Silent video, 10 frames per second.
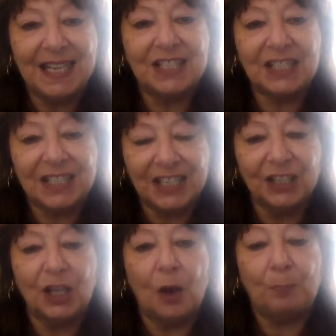is
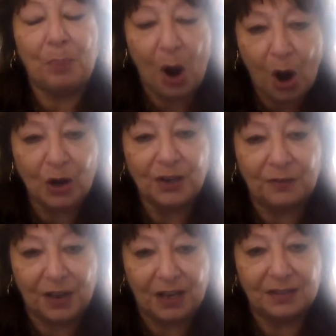still a part
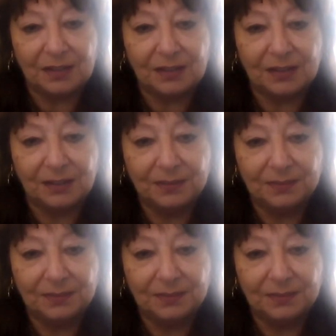of us.